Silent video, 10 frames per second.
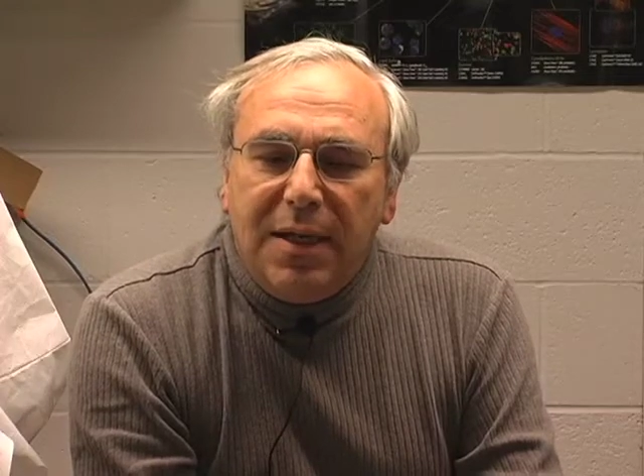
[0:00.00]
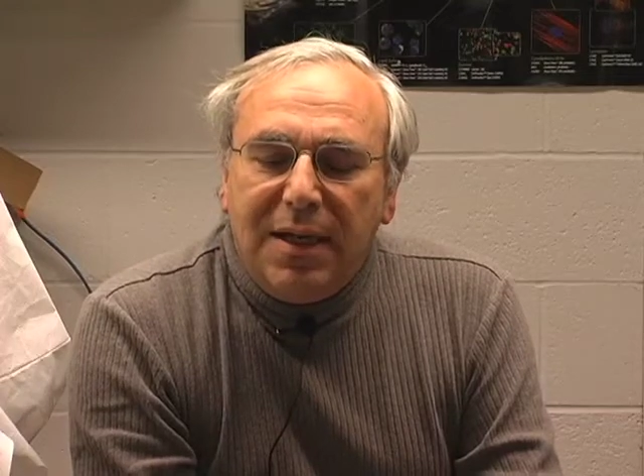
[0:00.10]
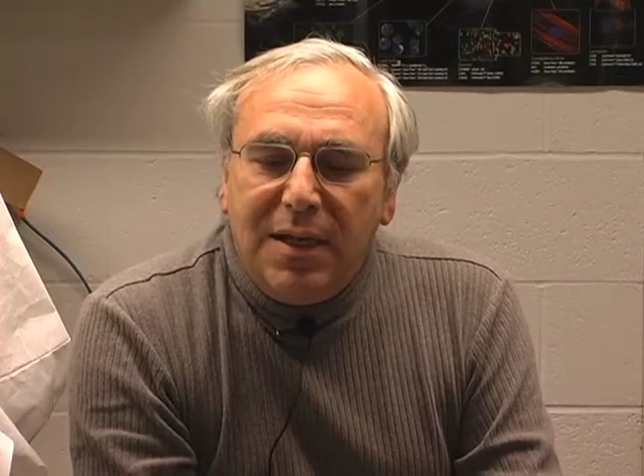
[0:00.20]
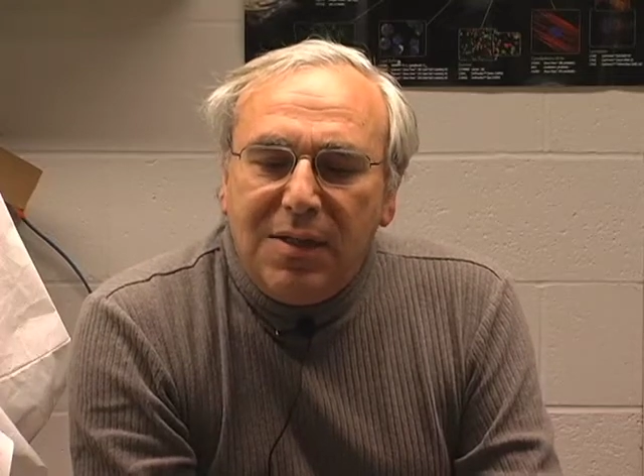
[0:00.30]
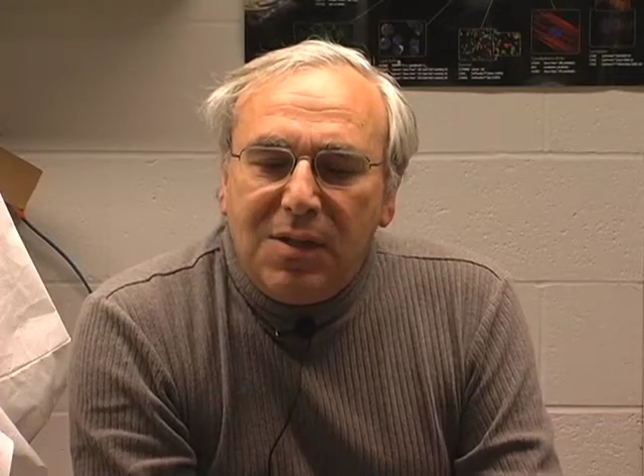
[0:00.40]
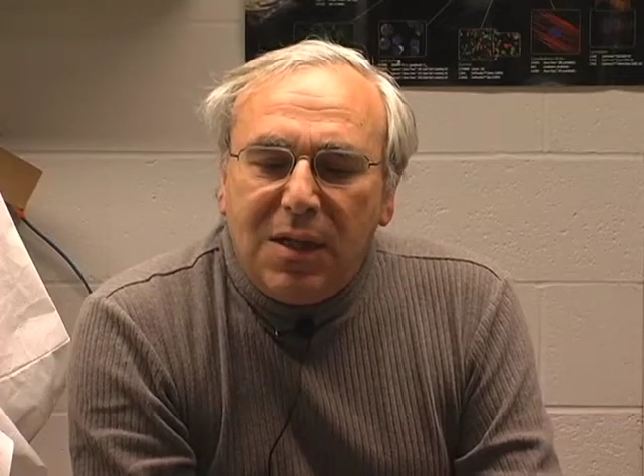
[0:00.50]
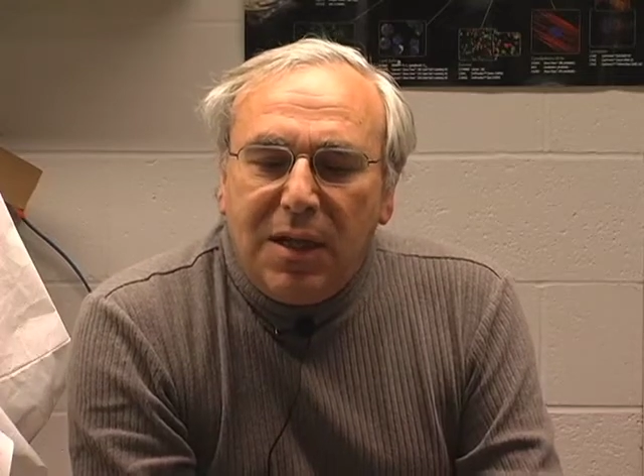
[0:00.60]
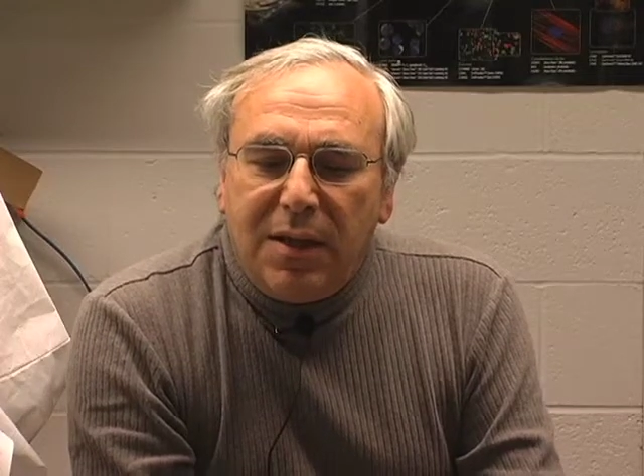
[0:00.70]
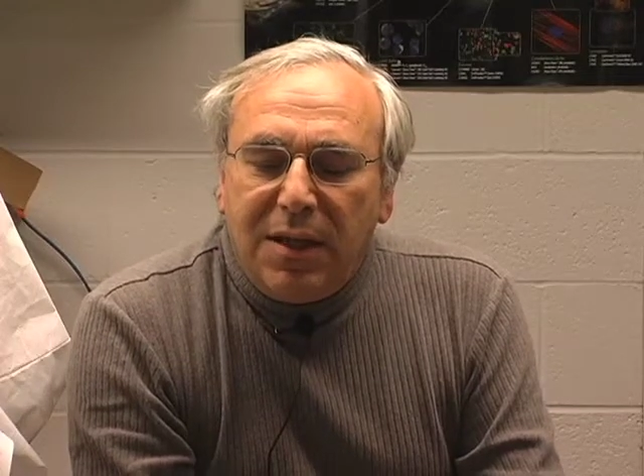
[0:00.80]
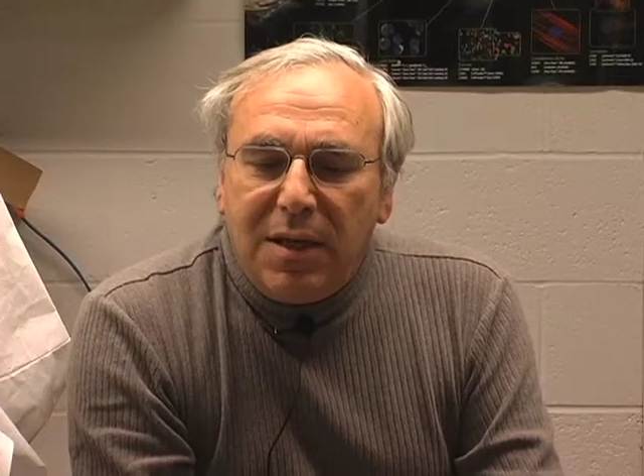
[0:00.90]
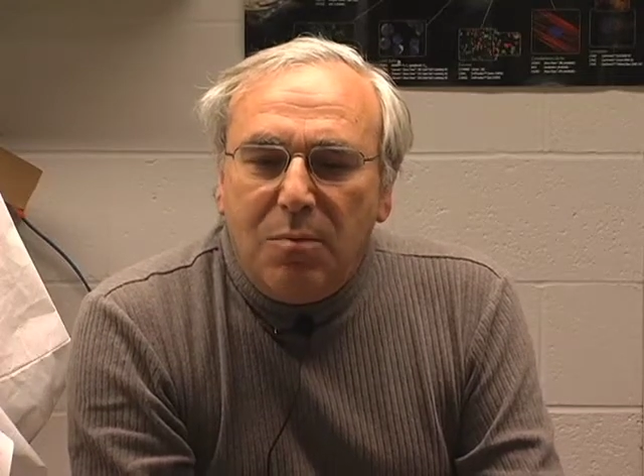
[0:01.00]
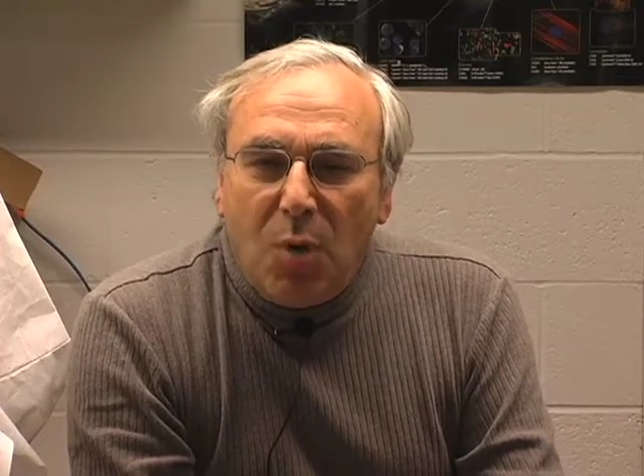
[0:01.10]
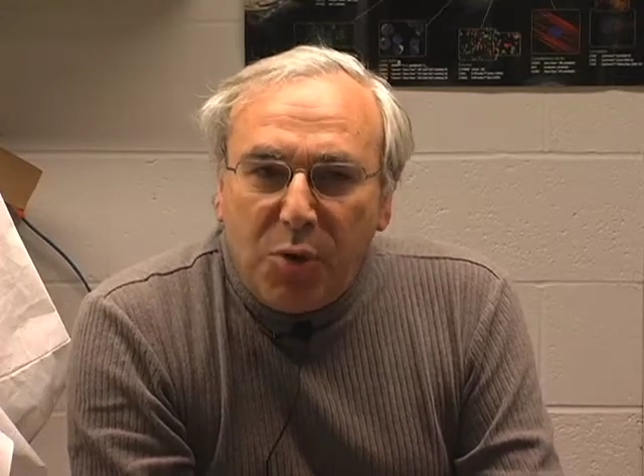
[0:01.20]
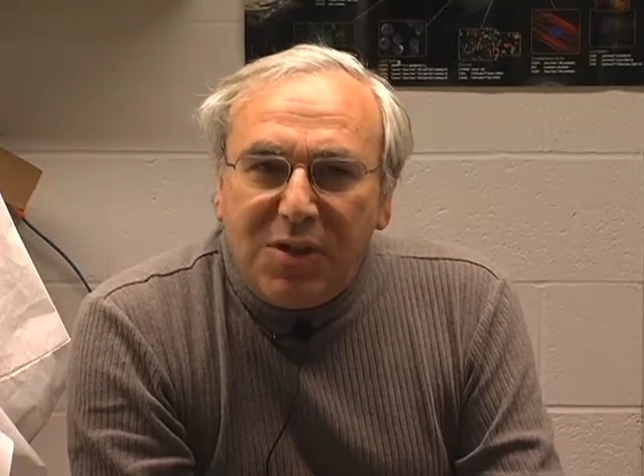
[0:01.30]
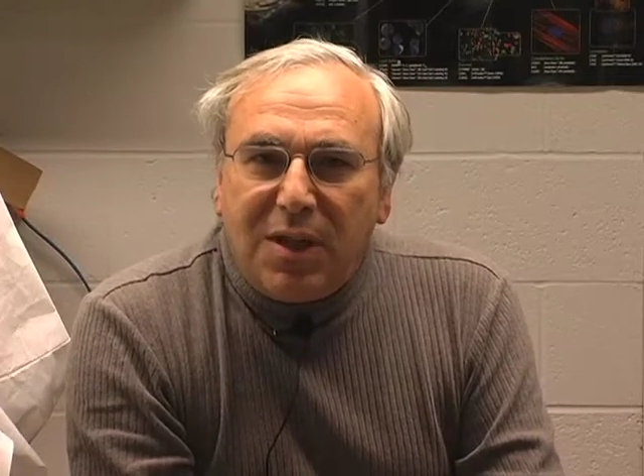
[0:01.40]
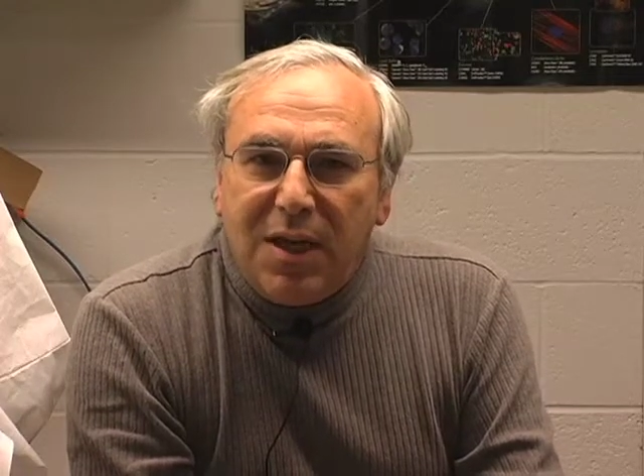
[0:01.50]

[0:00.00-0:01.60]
is that in most